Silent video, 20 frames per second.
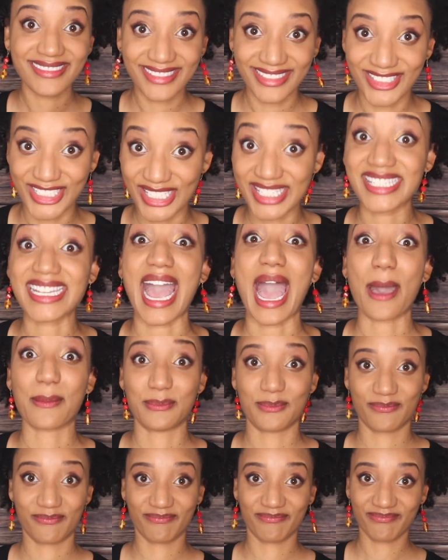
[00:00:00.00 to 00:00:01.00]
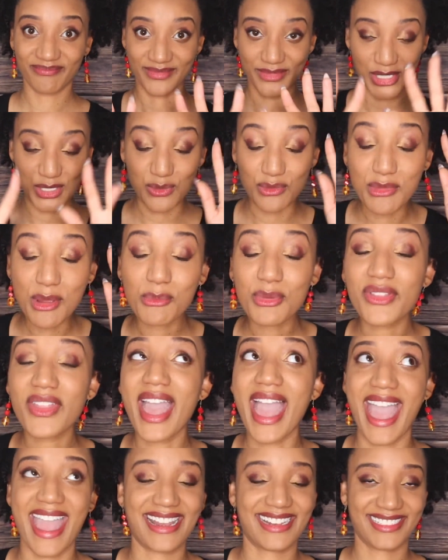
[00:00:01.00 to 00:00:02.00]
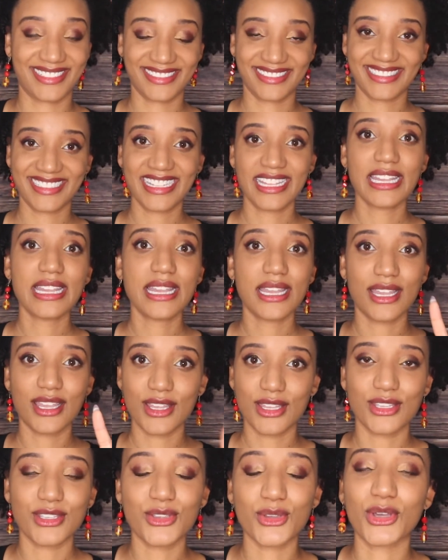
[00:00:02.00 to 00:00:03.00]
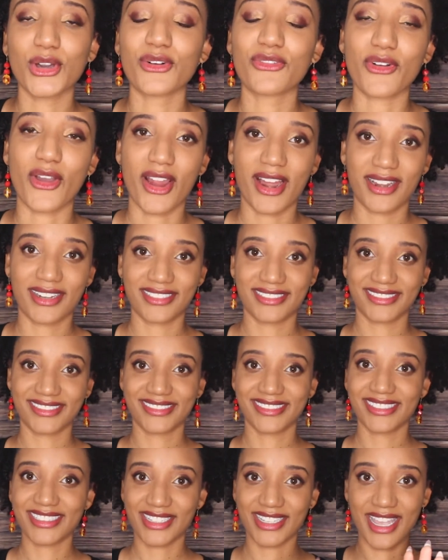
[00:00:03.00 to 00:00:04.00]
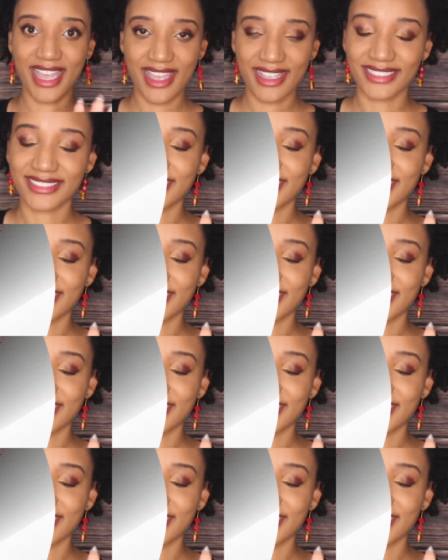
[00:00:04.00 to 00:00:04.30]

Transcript: Just stop. Just remember that. You'll go far. Okay?